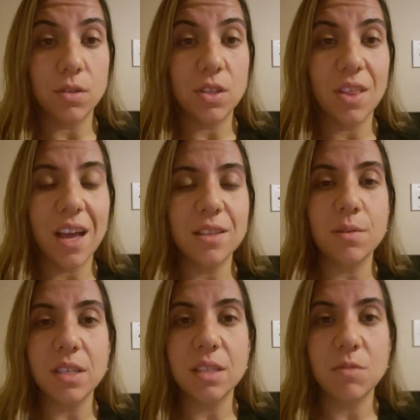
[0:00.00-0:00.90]
So that's
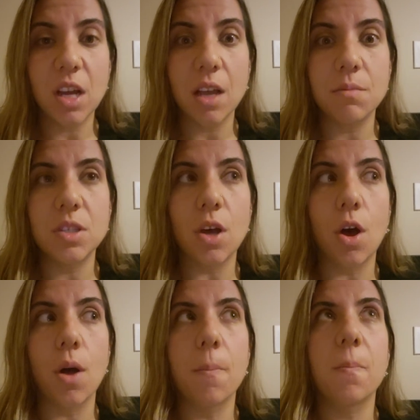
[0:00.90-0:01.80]
why sometimes
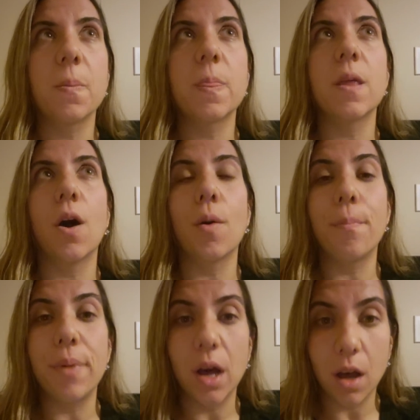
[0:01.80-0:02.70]
I'll
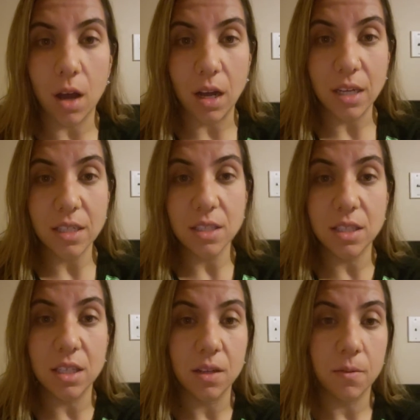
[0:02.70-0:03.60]
pause,